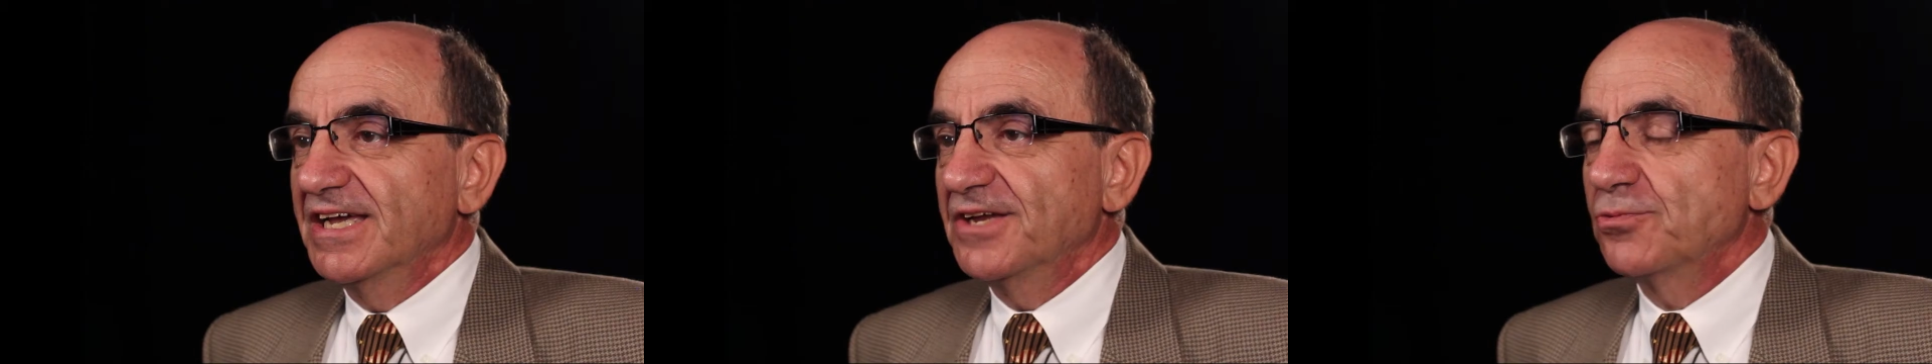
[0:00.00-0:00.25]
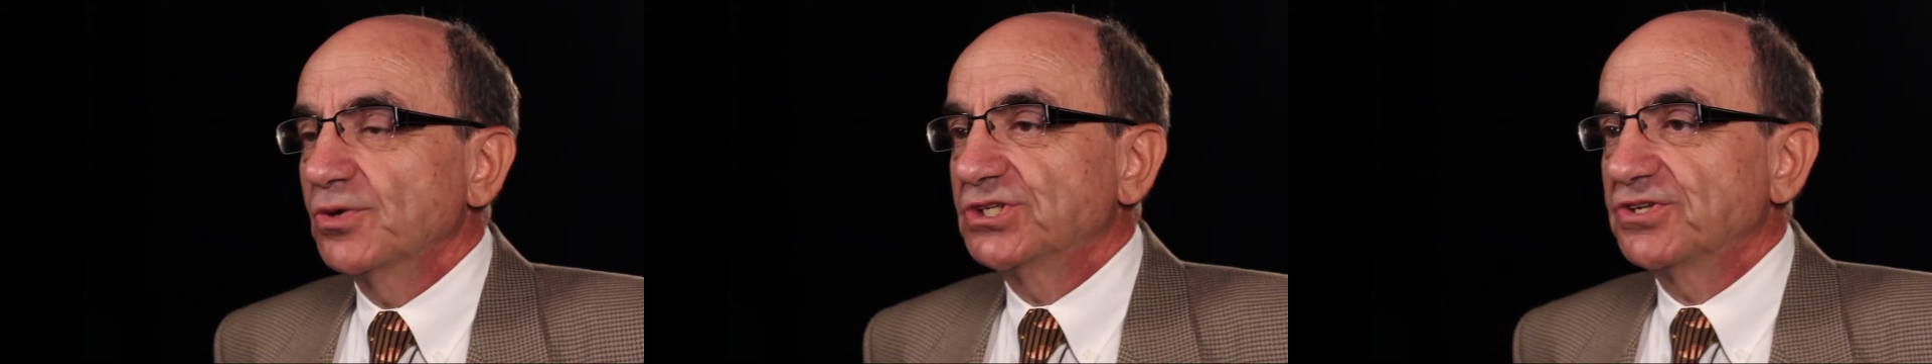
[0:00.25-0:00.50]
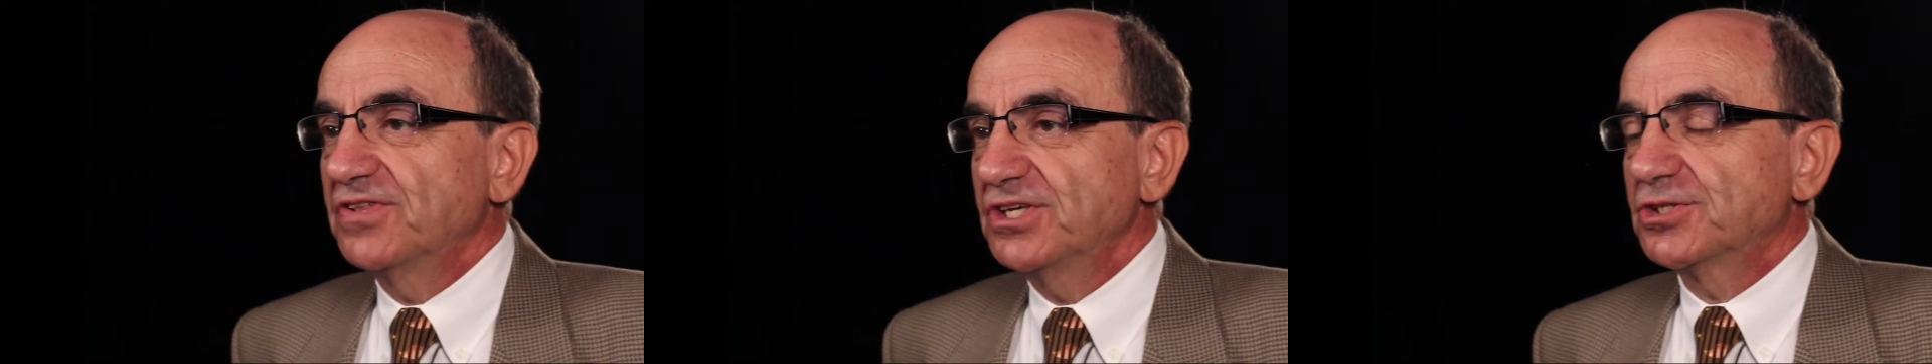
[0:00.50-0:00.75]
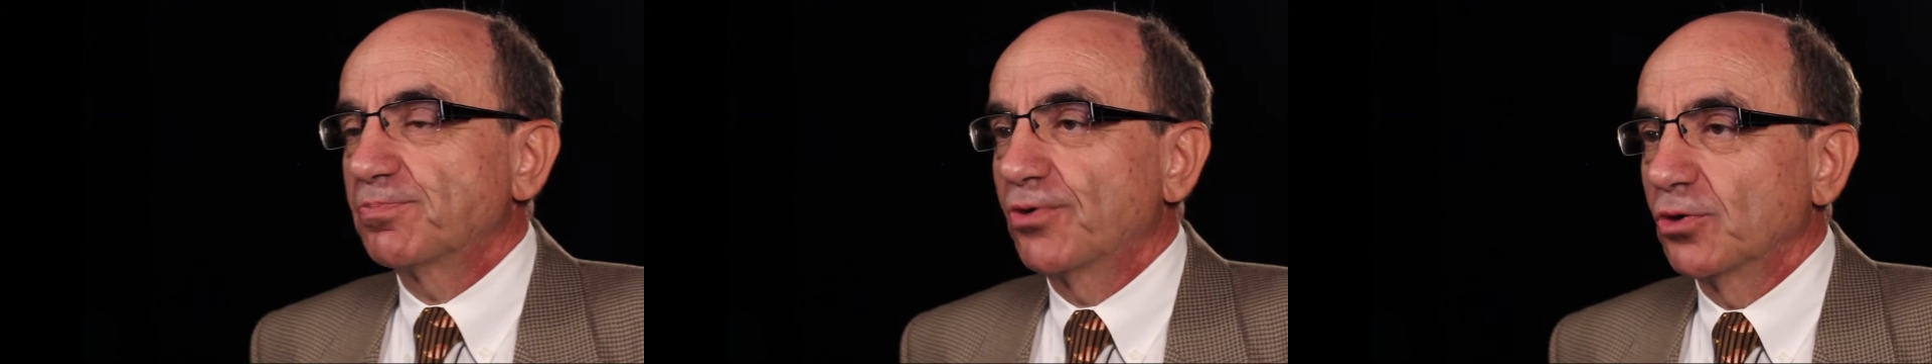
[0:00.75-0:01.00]
in which
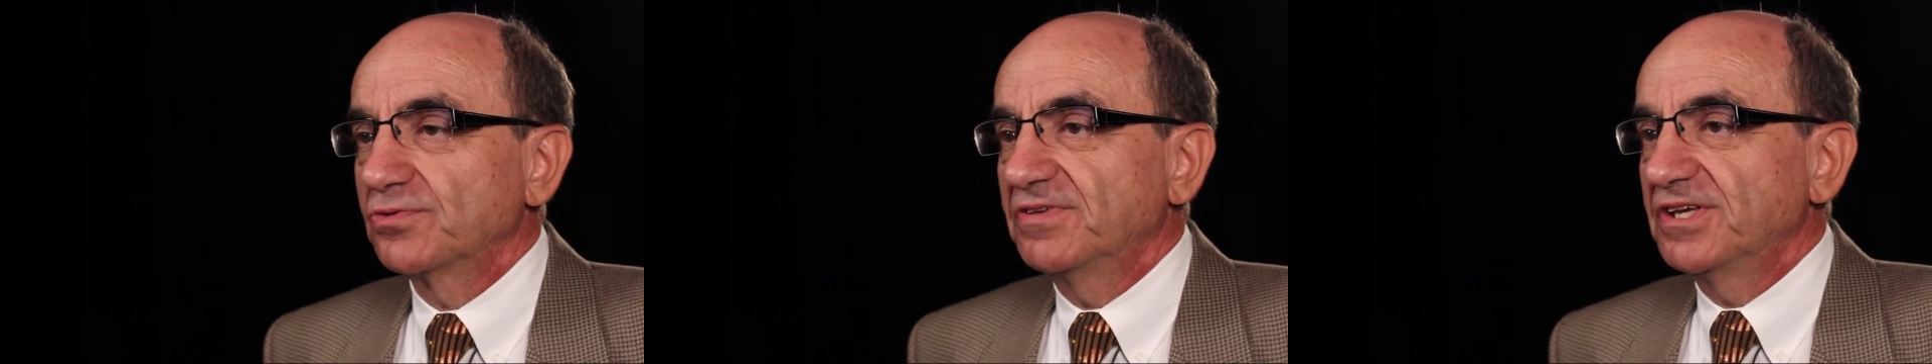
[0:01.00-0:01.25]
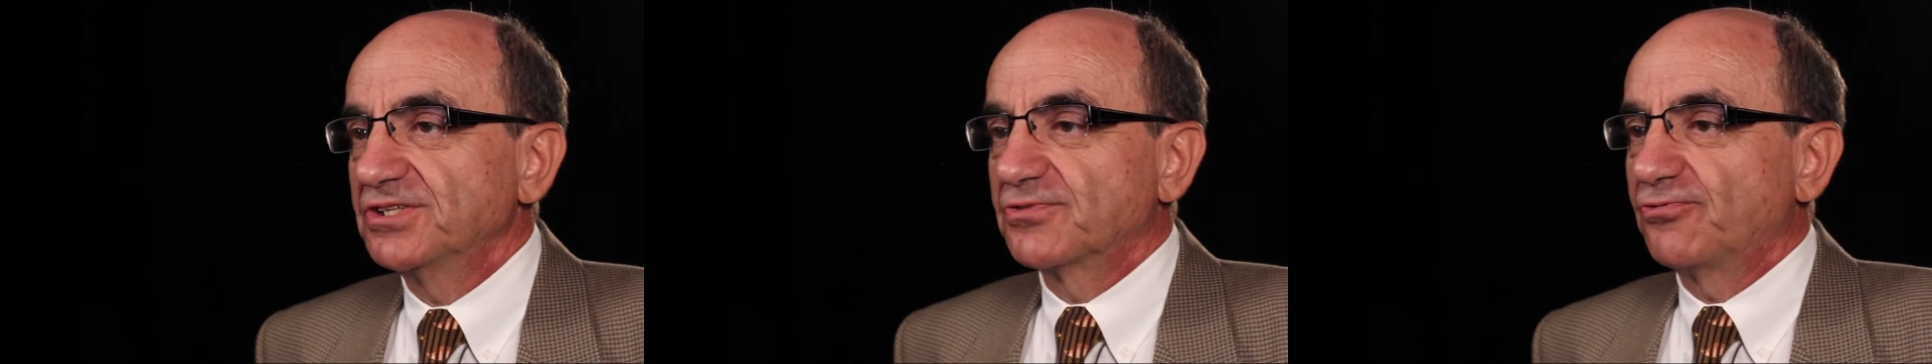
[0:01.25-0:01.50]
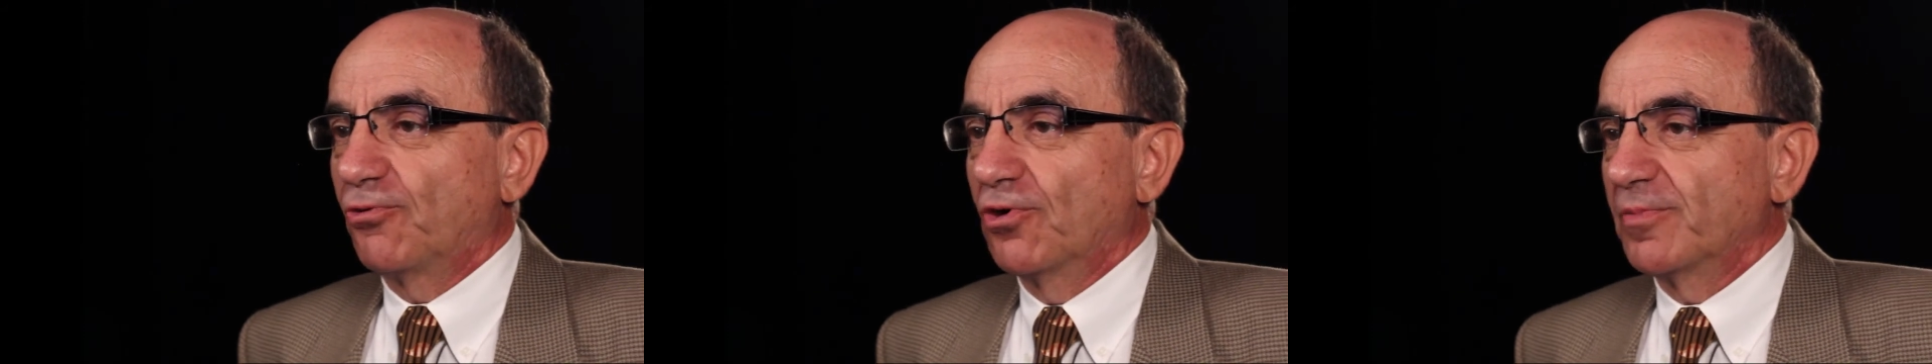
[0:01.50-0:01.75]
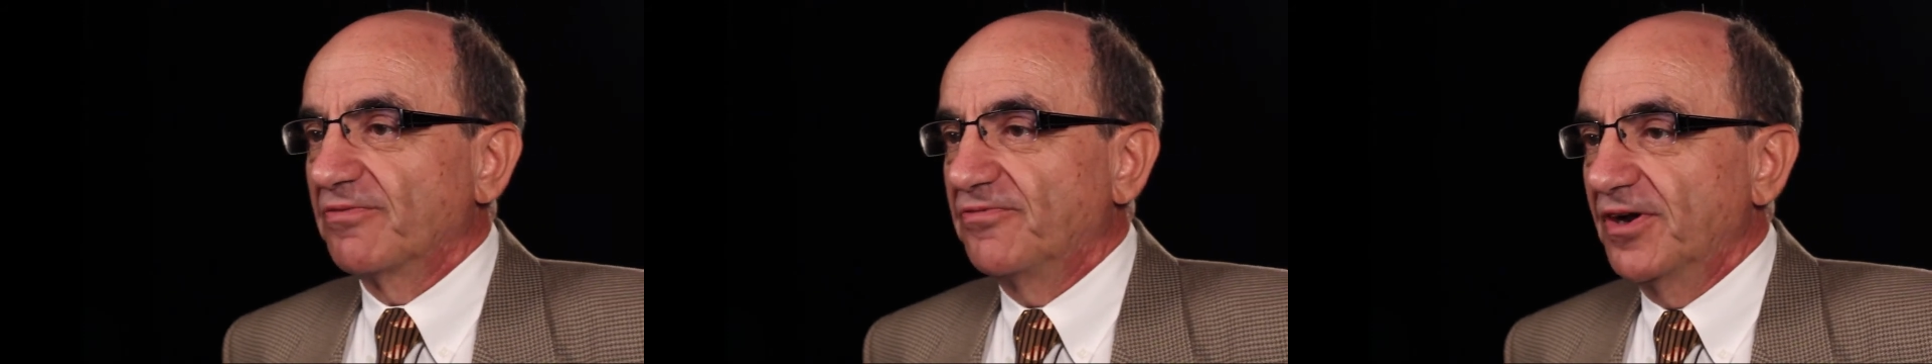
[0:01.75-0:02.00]
these proteins
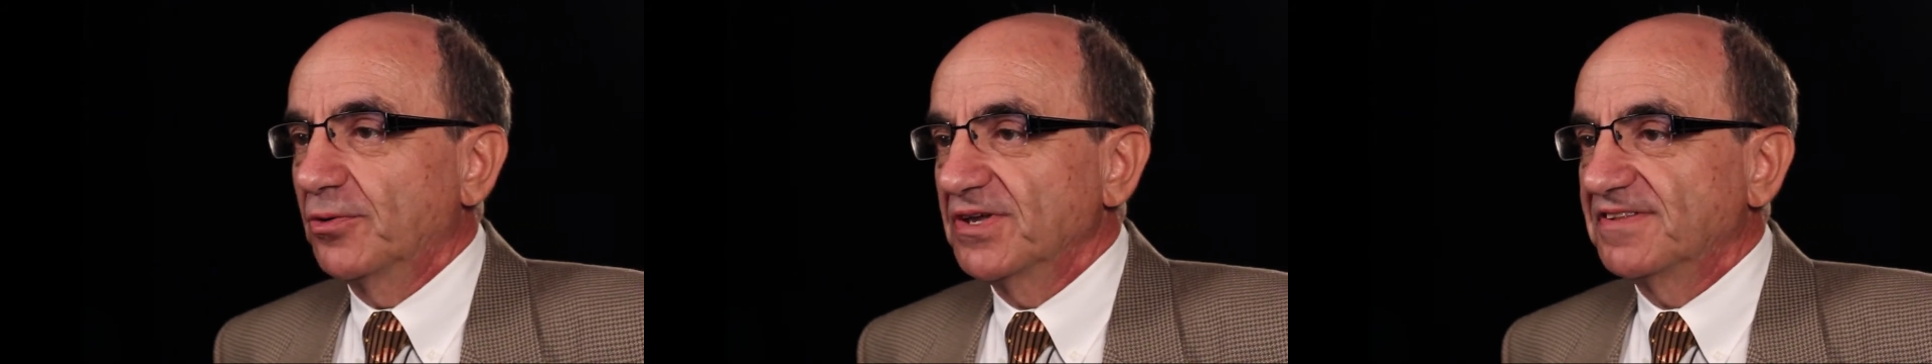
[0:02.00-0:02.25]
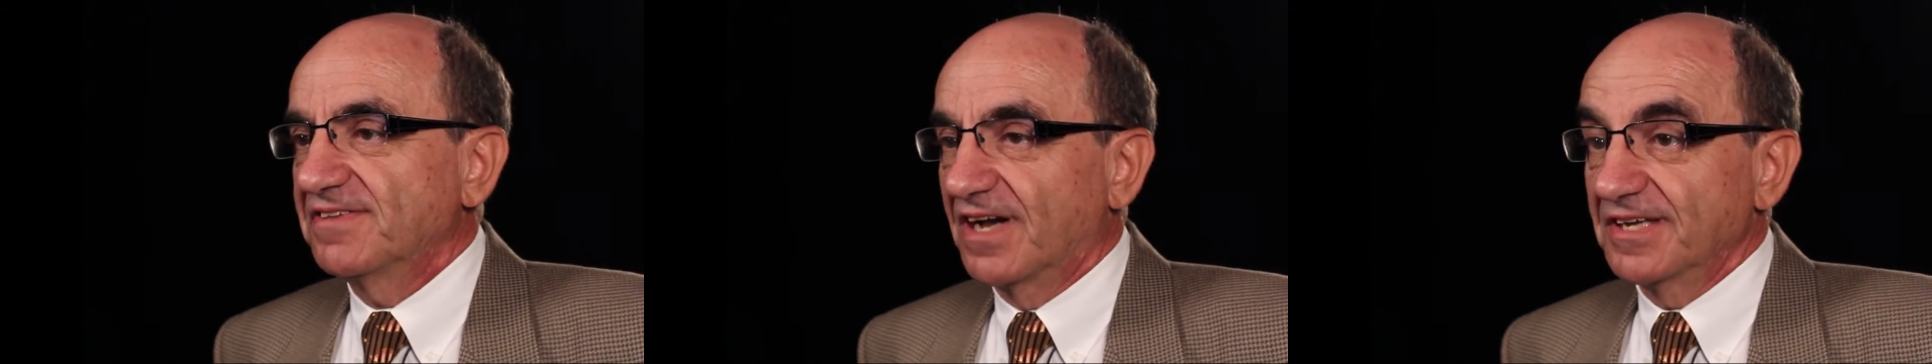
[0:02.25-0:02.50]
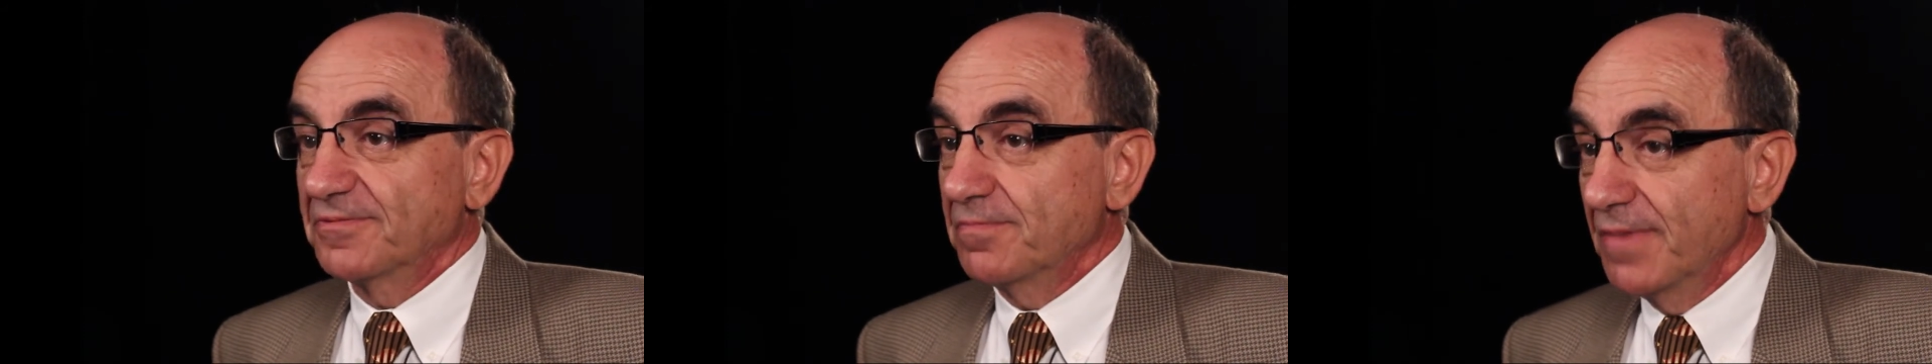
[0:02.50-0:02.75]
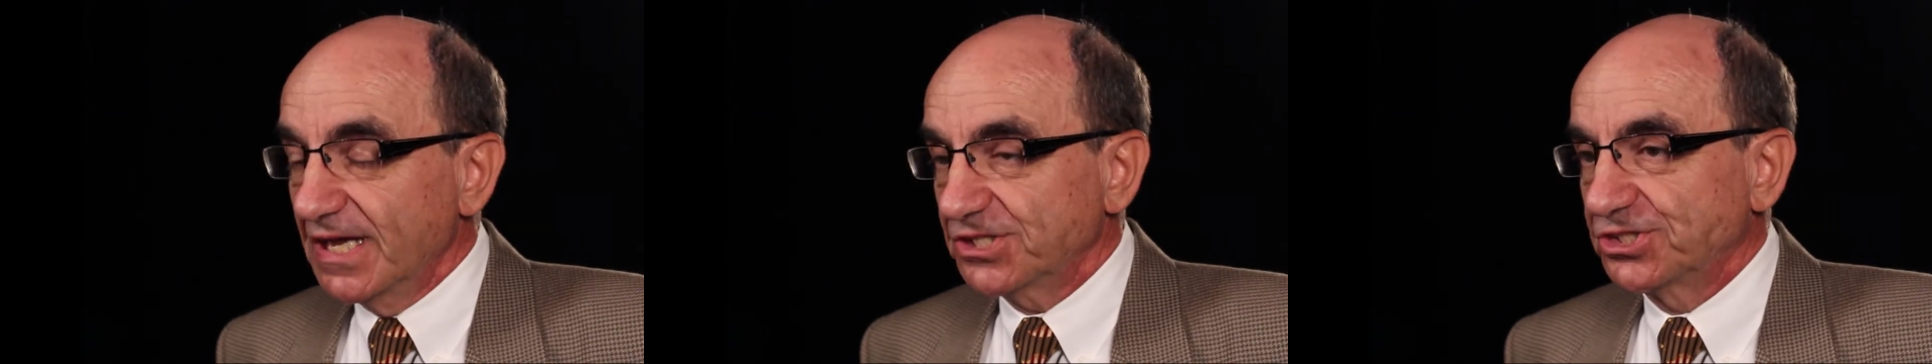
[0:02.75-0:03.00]
form a very tight
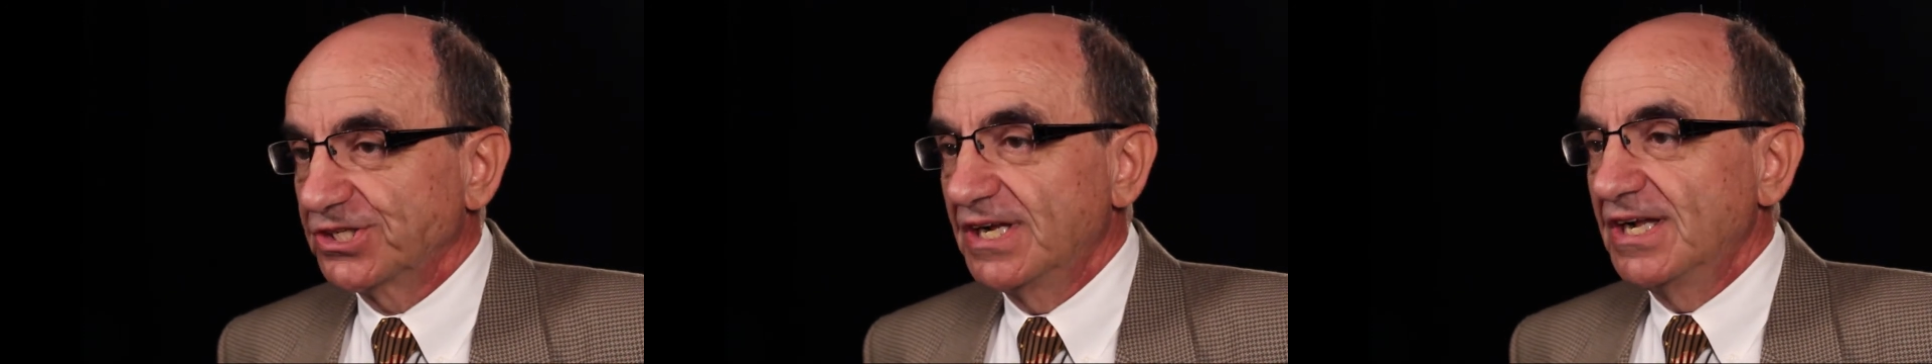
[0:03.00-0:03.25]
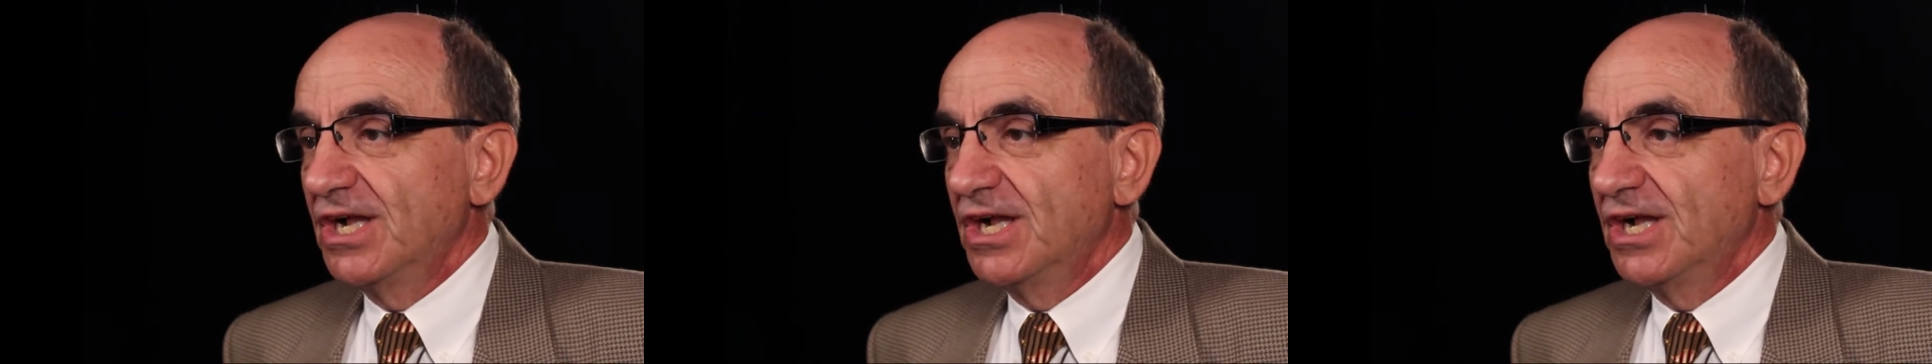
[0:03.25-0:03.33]
mesh,